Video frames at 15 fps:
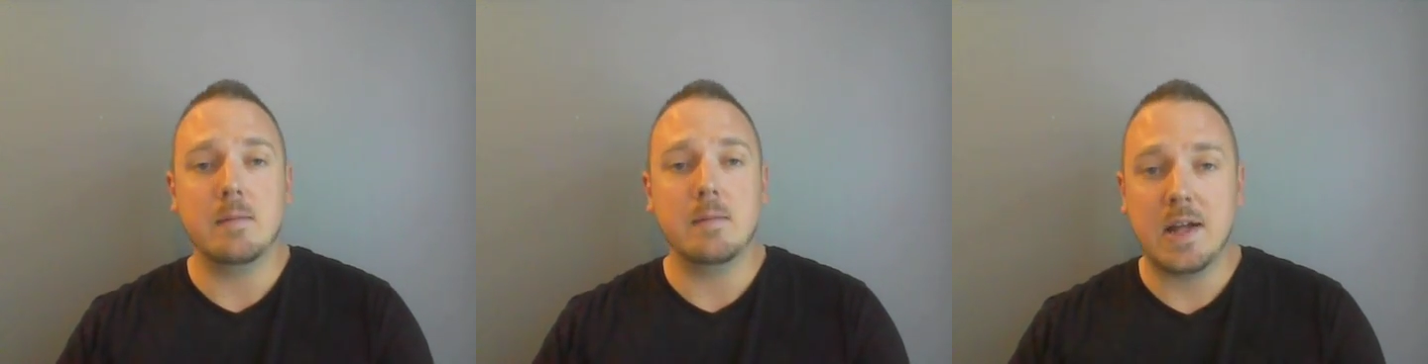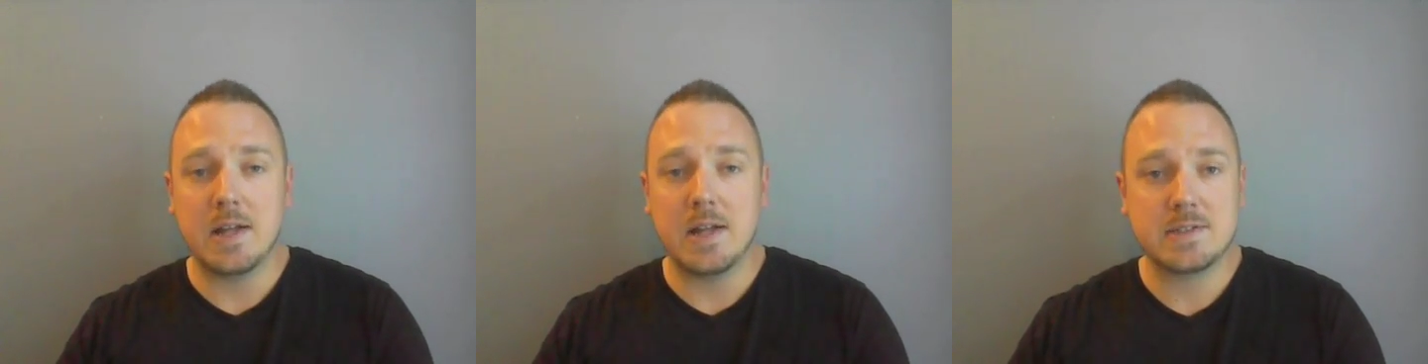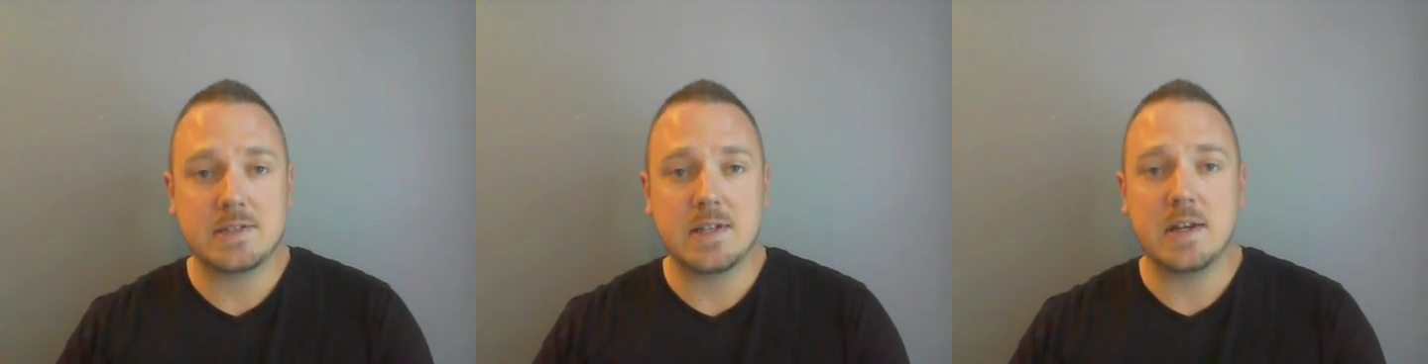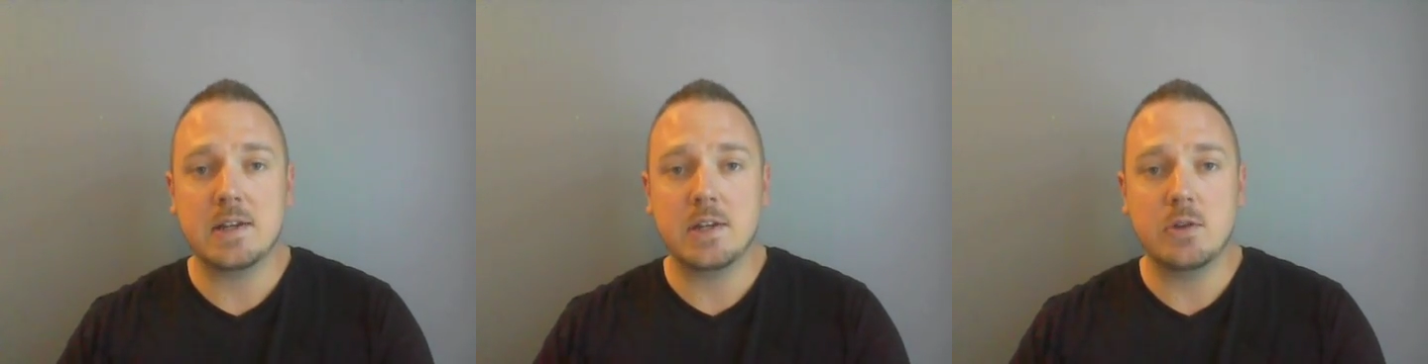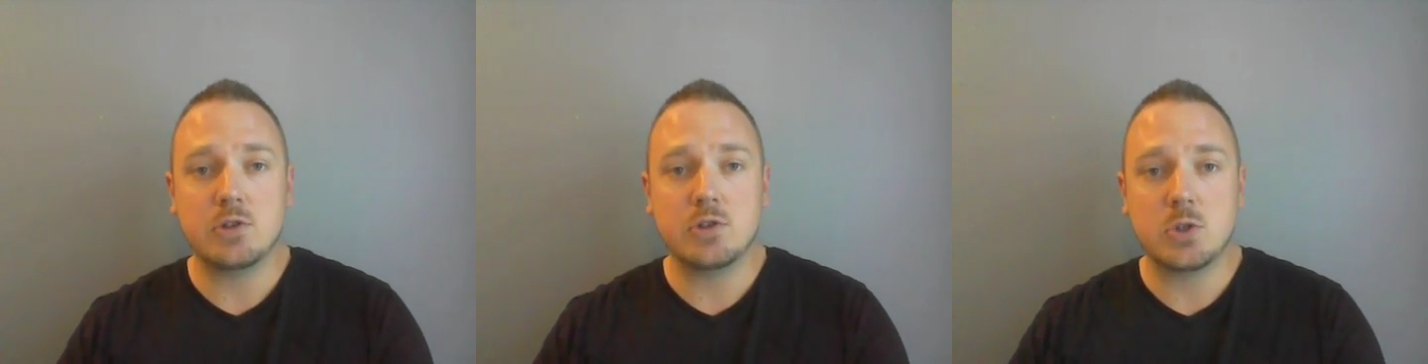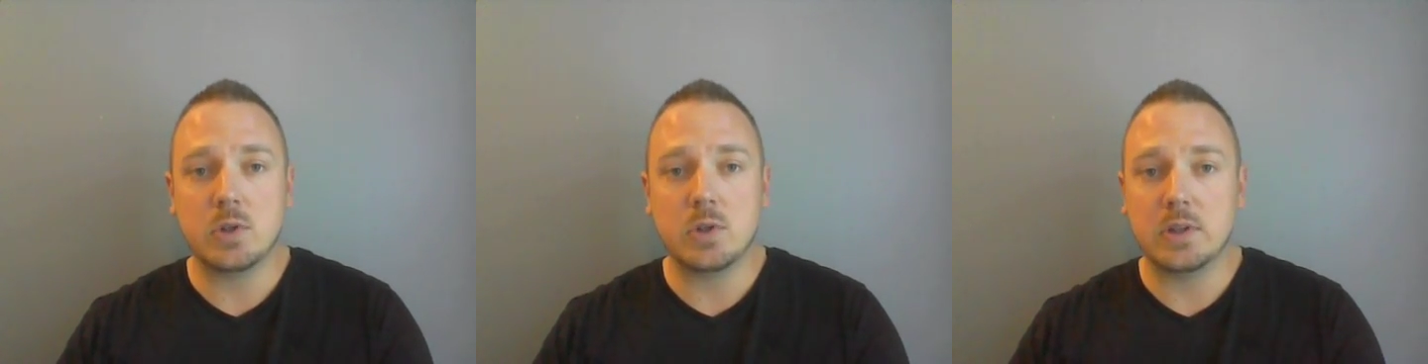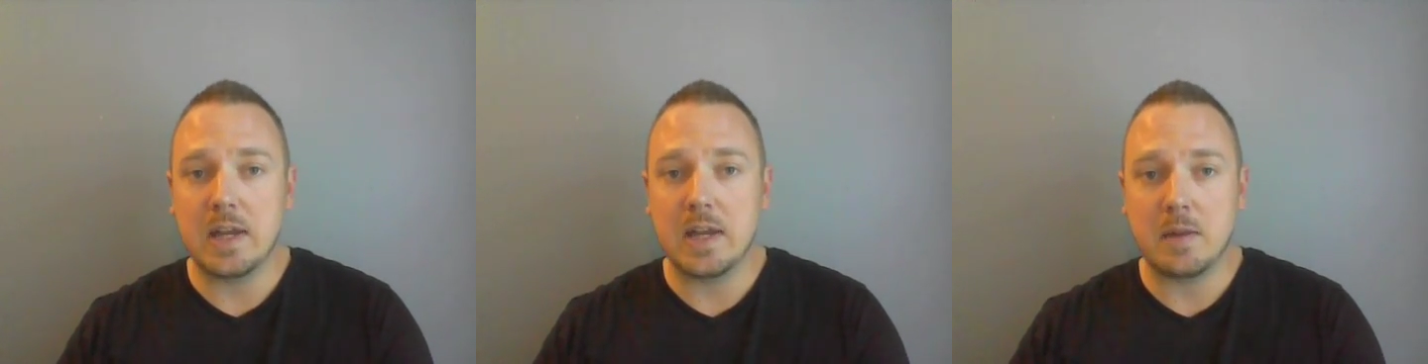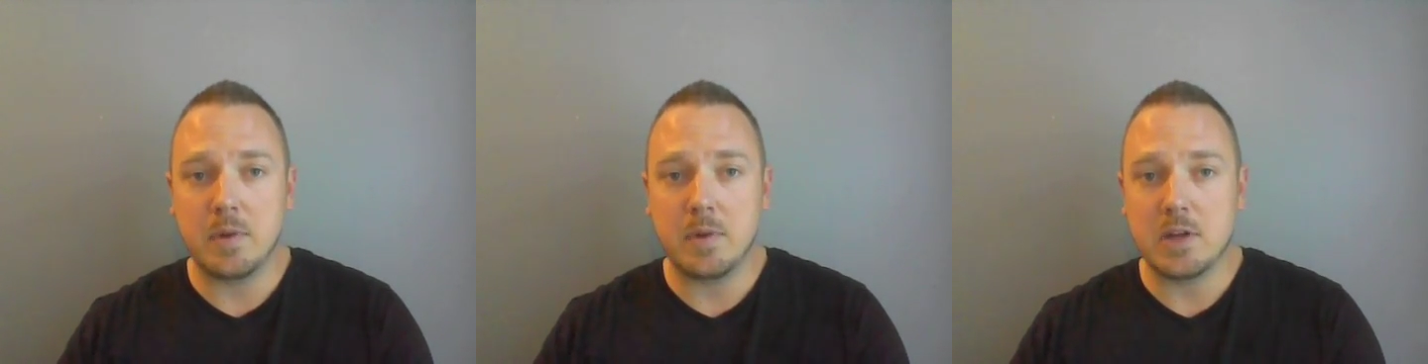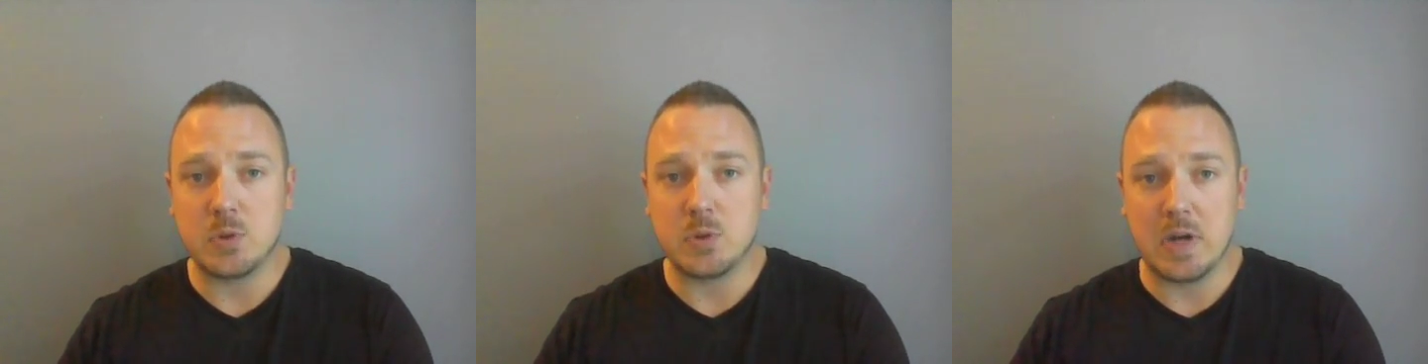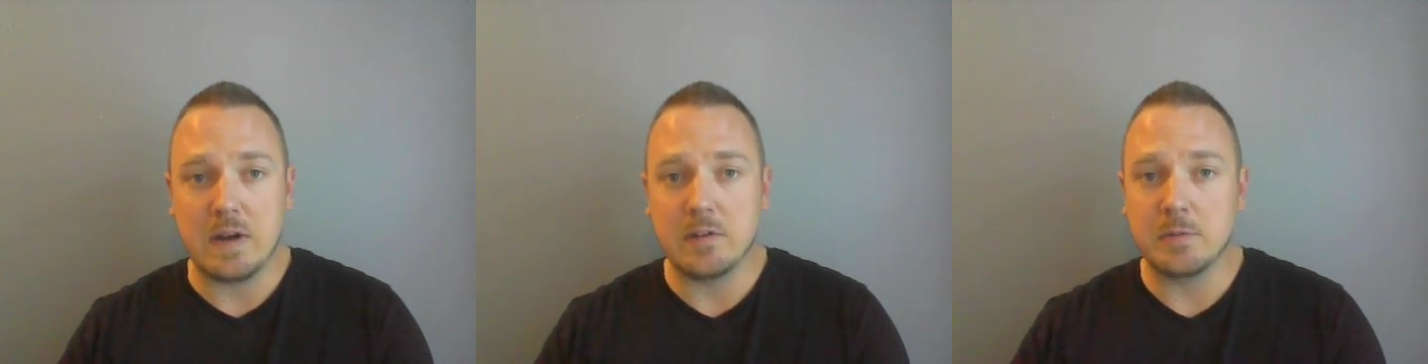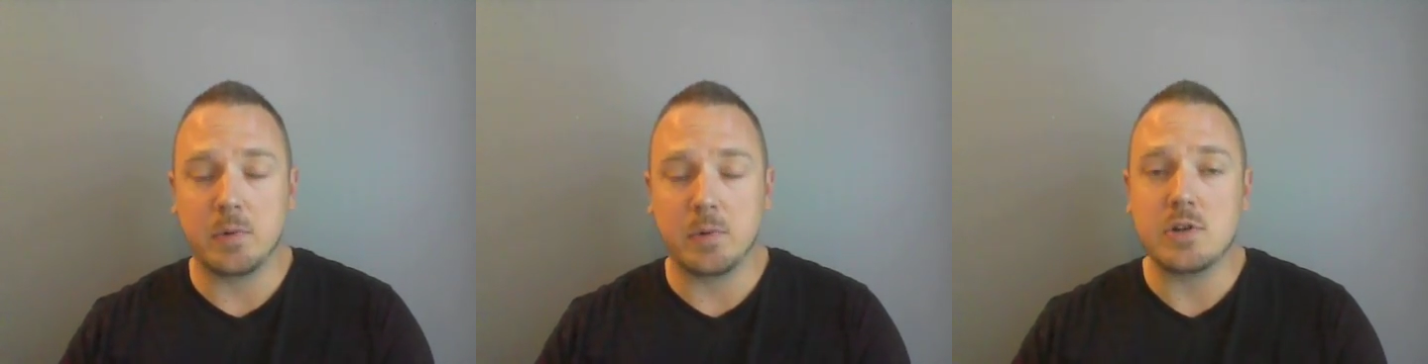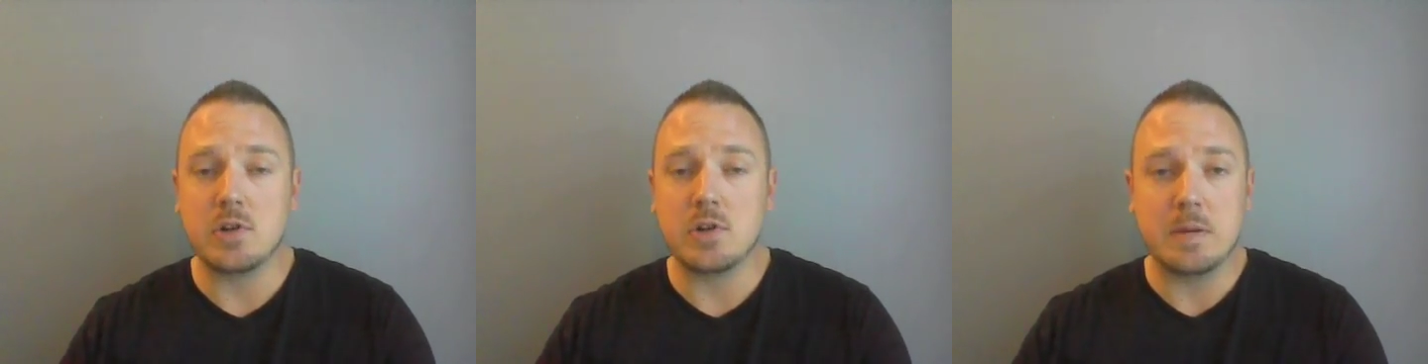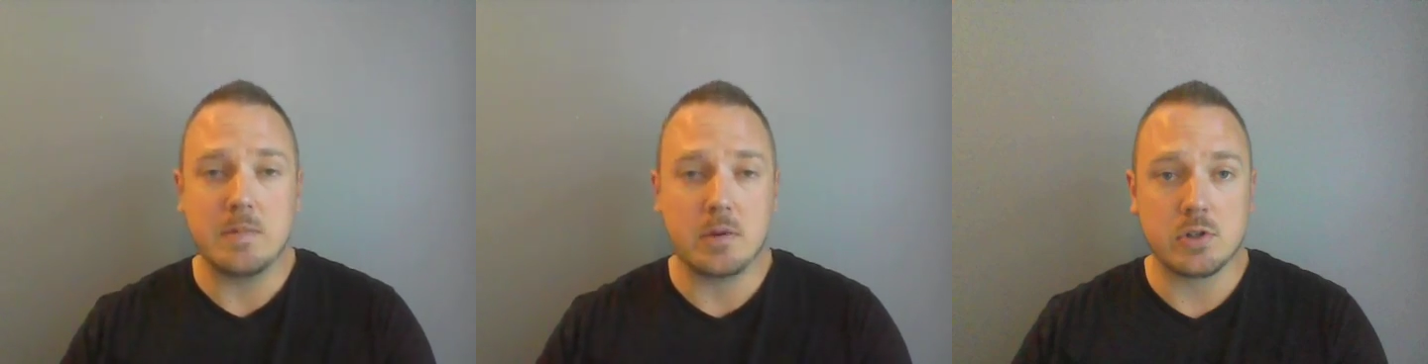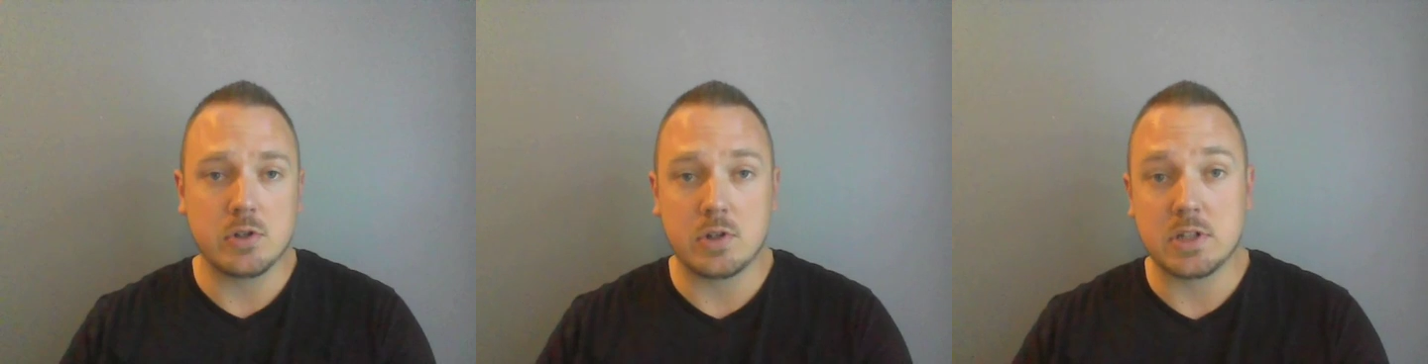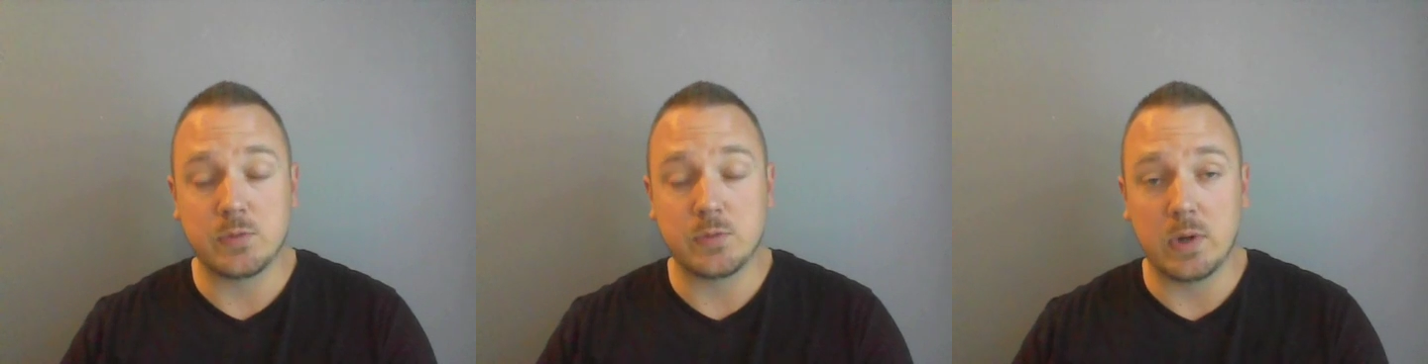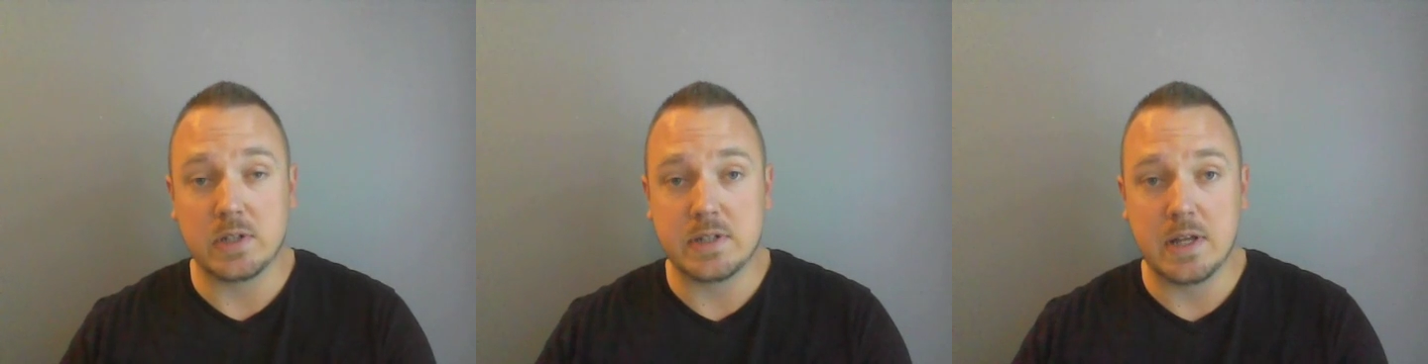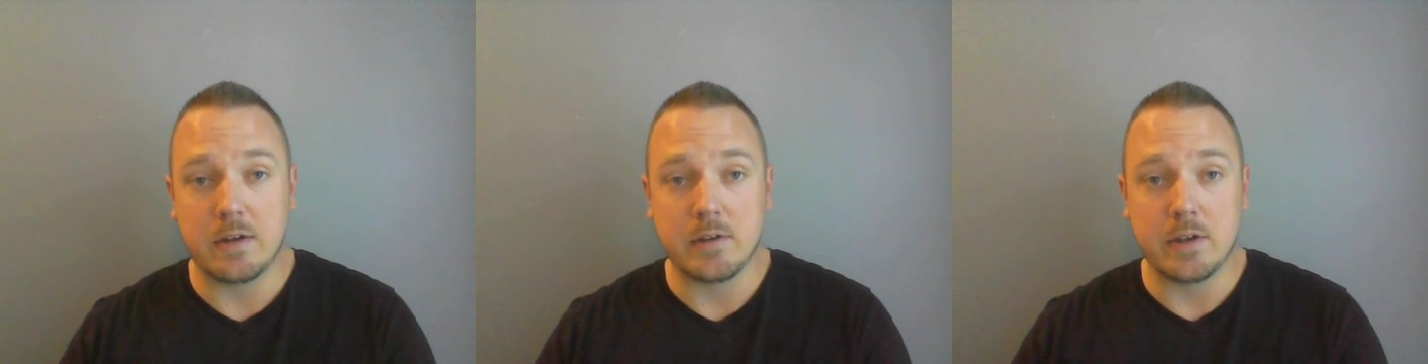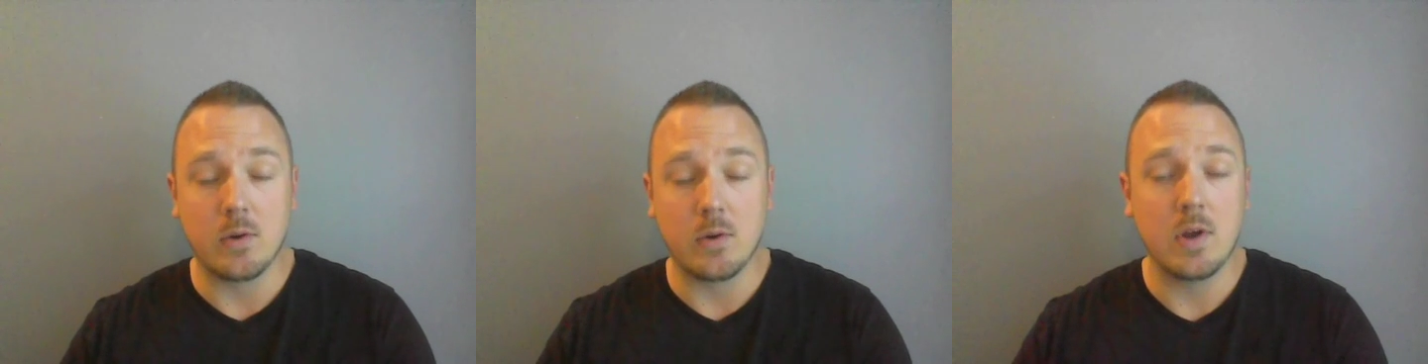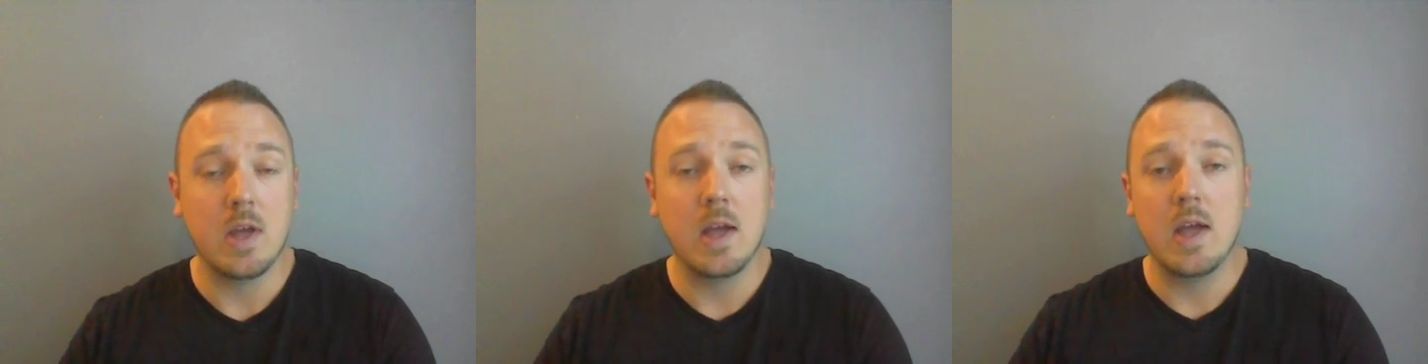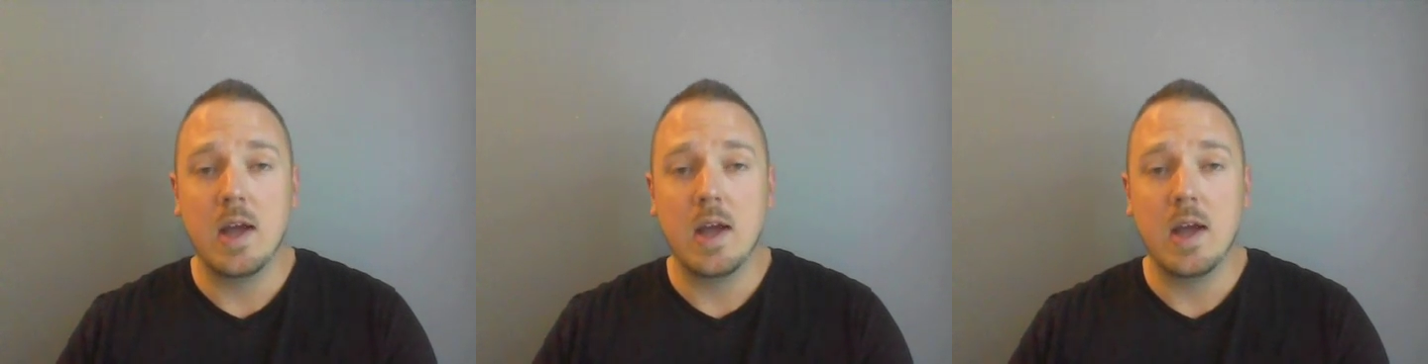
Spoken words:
I'm not sending you to a landing page where you have to put in your email address before I tell you.